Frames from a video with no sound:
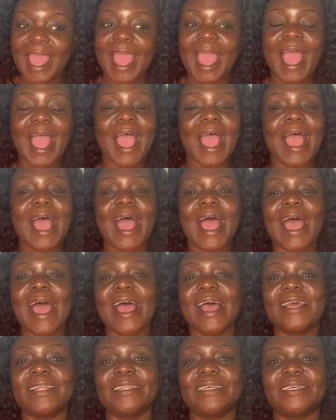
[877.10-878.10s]

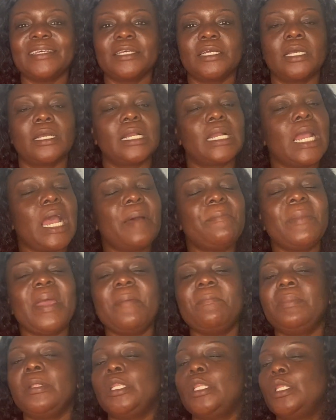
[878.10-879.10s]
And
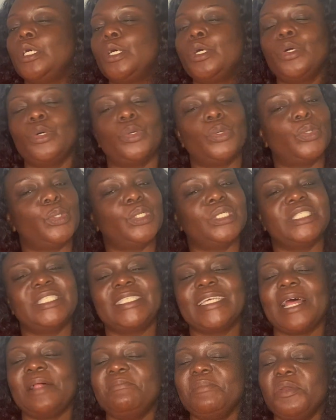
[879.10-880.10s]
comment below,
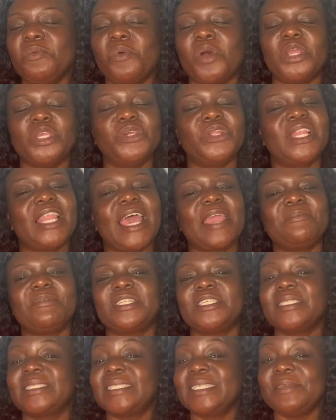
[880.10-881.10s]
tell me what you'd like
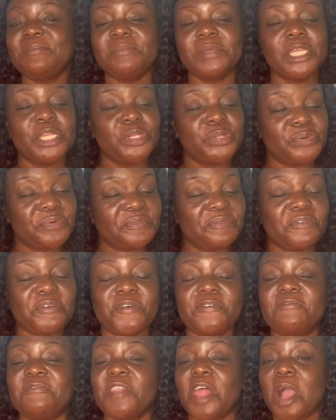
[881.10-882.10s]
to see me do
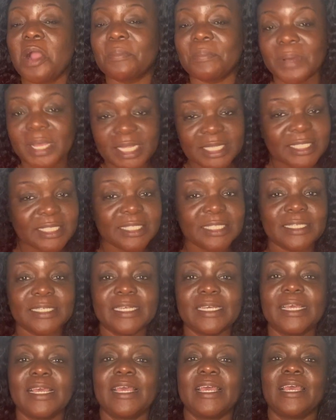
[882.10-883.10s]
for Vlogmas
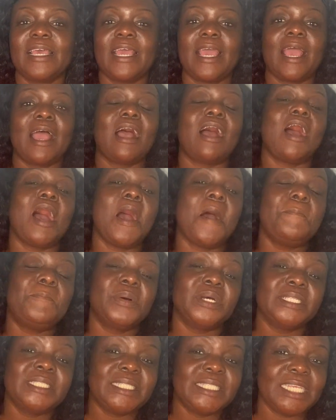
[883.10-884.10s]
up
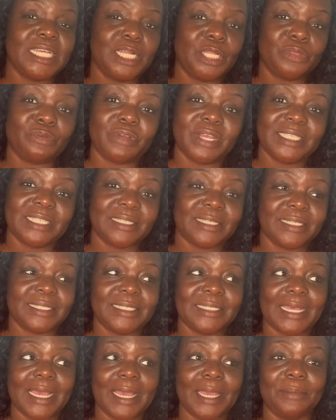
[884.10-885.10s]
until the rest of the
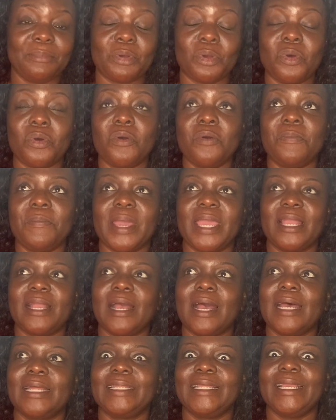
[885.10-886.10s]
time. Oh my
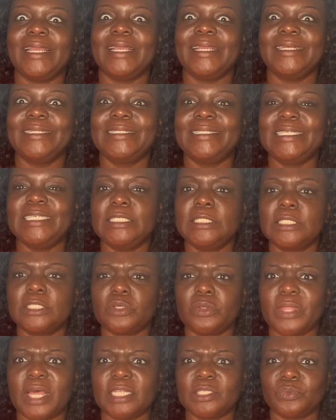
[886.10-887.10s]
God, the 18th,
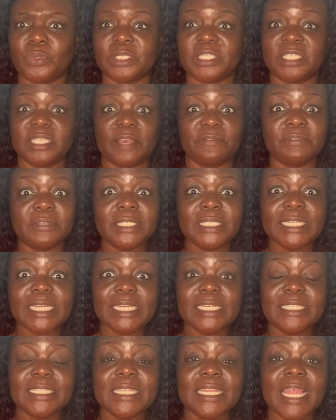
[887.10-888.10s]
so that's what, 7
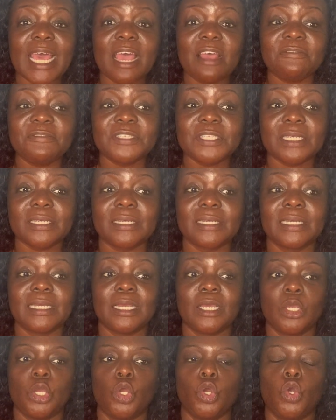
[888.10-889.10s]
days left?
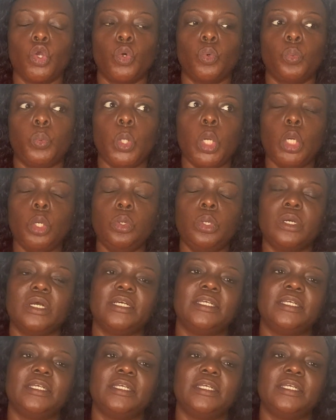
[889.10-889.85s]
Woo!